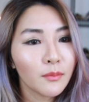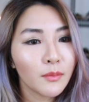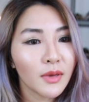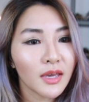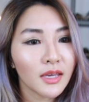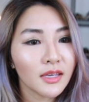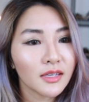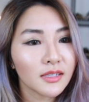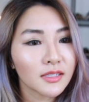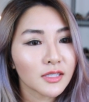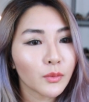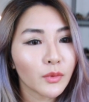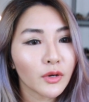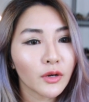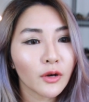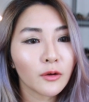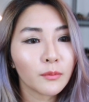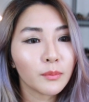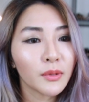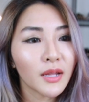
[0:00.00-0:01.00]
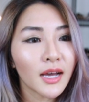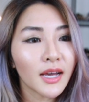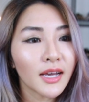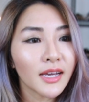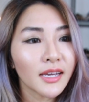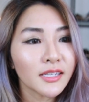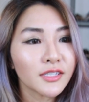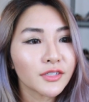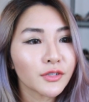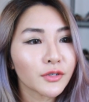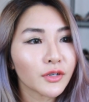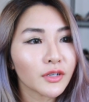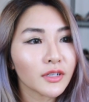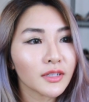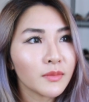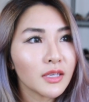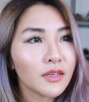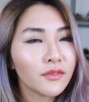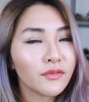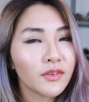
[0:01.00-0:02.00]
making someone go blind, or
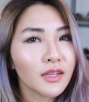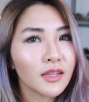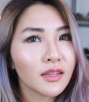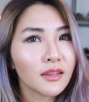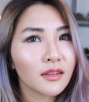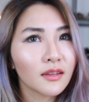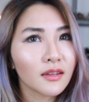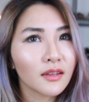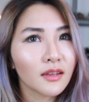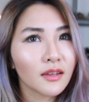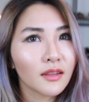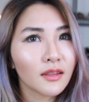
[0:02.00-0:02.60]
even